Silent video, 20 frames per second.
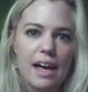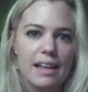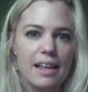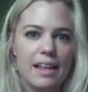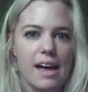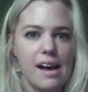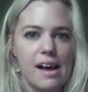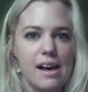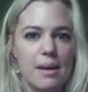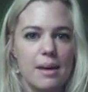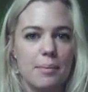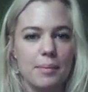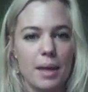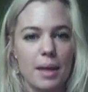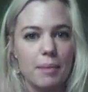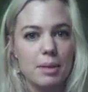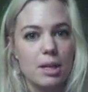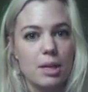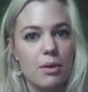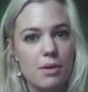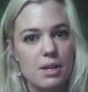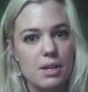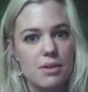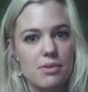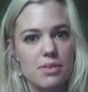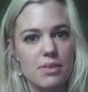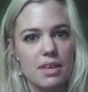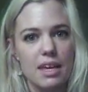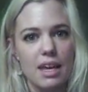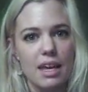Let me know what you
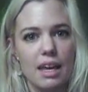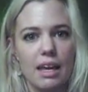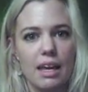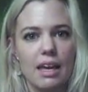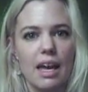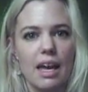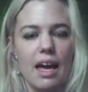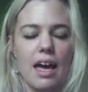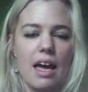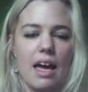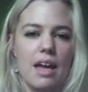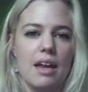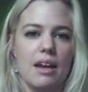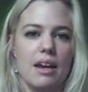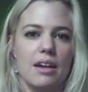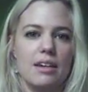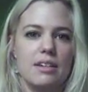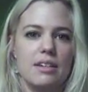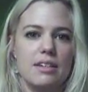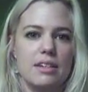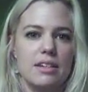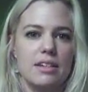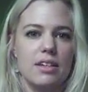think, and,